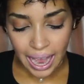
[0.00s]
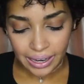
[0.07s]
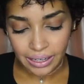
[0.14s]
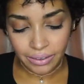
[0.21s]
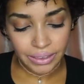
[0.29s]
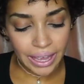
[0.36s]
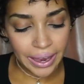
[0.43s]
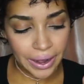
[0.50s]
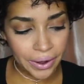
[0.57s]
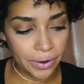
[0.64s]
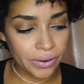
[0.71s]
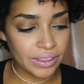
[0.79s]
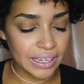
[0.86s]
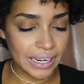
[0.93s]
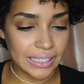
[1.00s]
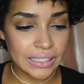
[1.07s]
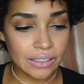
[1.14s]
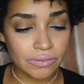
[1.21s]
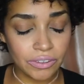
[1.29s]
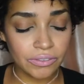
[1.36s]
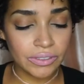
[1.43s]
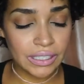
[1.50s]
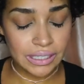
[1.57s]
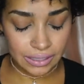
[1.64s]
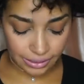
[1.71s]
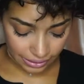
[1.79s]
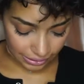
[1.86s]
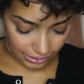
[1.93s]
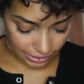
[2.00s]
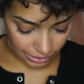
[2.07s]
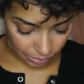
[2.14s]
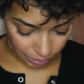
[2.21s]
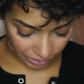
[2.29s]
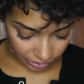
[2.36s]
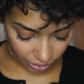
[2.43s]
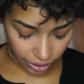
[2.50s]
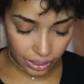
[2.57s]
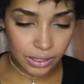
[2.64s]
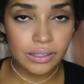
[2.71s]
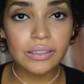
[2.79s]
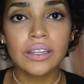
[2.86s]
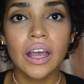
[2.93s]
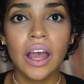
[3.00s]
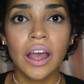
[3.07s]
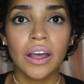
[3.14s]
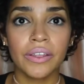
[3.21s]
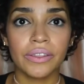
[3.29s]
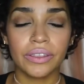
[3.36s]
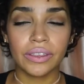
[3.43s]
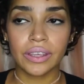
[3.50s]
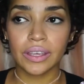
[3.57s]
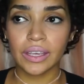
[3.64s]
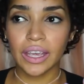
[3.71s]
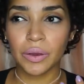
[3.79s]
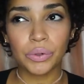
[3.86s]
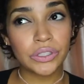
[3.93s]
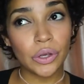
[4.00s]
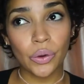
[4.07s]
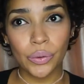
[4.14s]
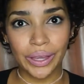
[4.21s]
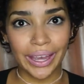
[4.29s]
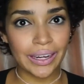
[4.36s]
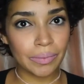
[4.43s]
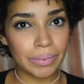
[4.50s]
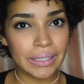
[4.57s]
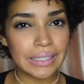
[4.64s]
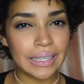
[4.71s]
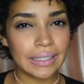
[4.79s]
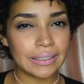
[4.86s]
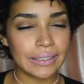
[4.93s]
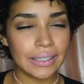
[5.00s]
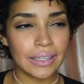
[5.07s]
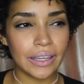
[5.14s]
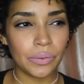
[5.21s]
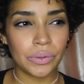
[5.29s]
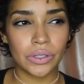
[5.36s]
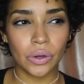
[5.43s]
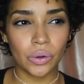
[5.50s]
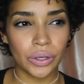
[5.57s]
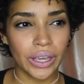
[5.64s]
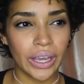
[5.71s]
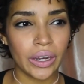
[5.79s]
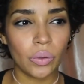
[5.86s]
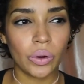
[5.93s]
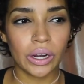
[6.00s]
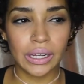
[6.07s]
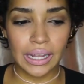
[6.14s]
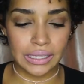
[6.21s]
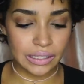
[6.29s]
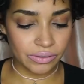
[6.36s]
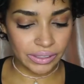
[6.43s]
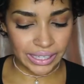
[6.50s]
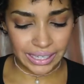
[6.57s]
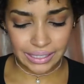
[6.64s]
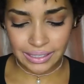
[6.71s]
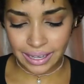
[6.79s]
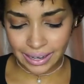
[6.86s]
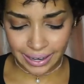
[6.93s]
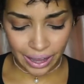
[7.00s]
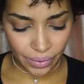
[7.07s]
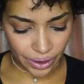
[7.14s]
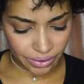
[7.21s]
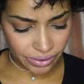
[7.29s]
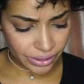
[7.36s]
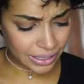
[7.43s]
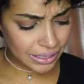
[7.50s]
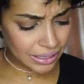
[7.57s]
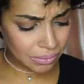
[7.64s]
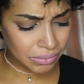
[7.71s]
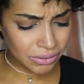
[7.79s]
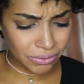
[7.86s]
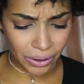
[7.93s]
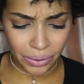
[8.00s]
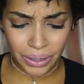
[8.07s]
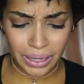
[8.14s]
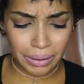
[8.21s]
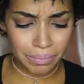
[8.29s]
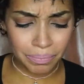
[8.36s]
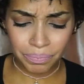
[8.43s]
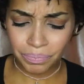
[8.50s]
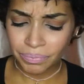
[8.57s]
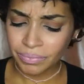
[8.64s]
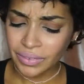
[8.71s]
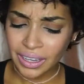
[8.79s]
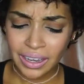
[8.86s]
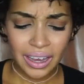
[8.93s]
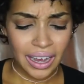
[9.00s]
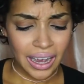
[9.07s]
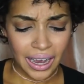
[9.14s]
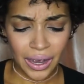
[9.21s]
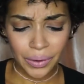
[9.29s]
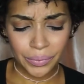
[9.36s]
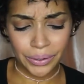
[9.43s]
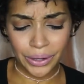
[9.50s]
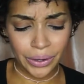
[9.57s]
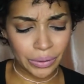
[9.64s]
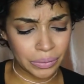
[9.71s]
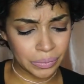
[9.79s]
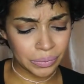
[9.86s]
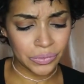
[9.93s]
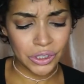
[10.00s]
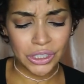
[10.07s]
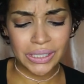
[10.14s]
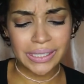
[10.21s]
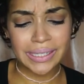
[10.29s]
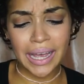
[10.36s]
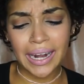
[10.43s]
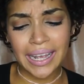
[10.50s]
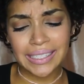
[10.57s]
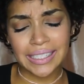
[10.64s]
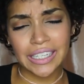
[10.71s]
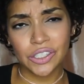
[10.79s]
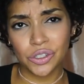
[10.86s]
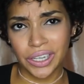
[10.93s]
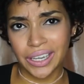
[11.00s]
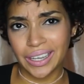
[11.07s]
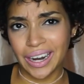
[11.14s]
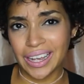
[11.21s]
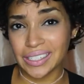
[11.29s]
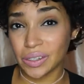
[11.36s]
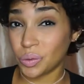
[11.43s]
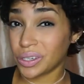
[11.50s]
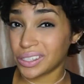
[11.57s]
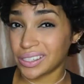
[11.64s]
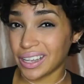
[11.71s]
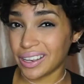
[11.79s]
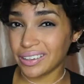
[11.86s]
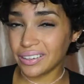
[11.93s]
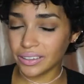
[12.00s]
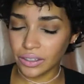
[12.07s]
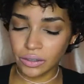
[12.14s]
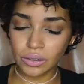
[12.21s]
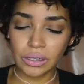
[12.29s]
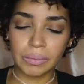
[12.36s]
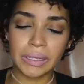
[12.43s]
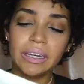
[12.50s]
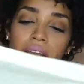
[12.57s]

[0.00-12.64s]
love that era of the 1950s and 60s because it was okay to be dainty. It was okay to wear lots of lace, and now everything seems very, I don't know, just not as intricate as it was then, you know what I mean?